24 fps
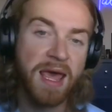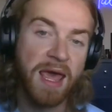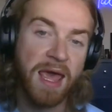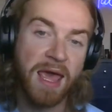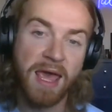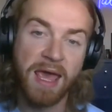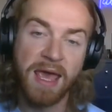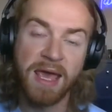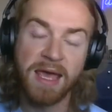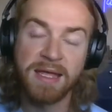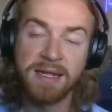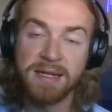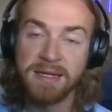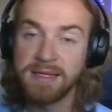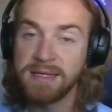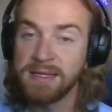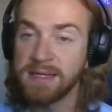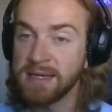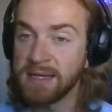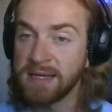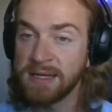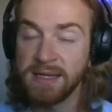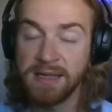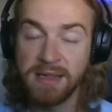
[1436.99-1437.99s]
and
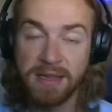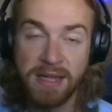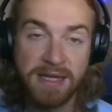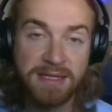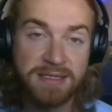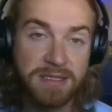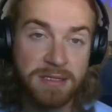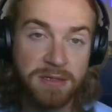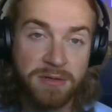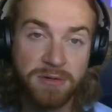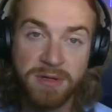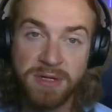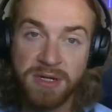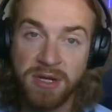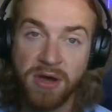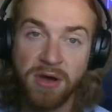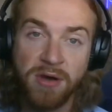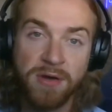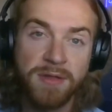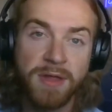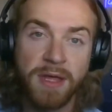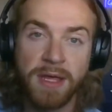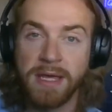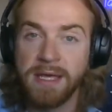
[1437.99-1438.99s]
let Tua
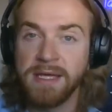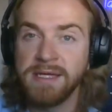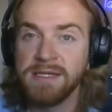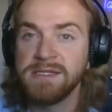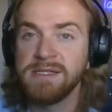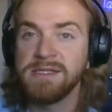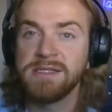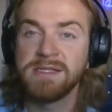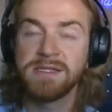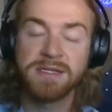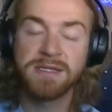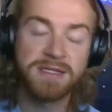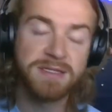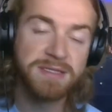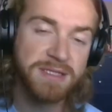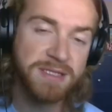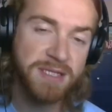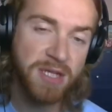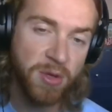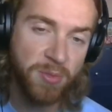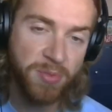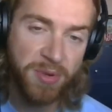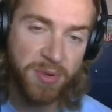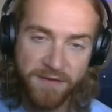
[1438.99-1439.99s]
know that he can
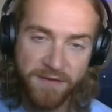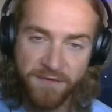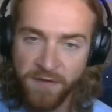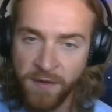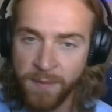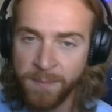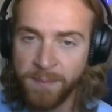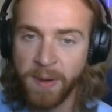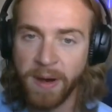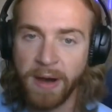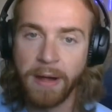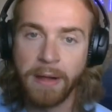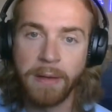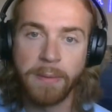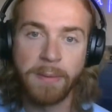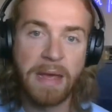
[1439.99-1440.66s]
still football.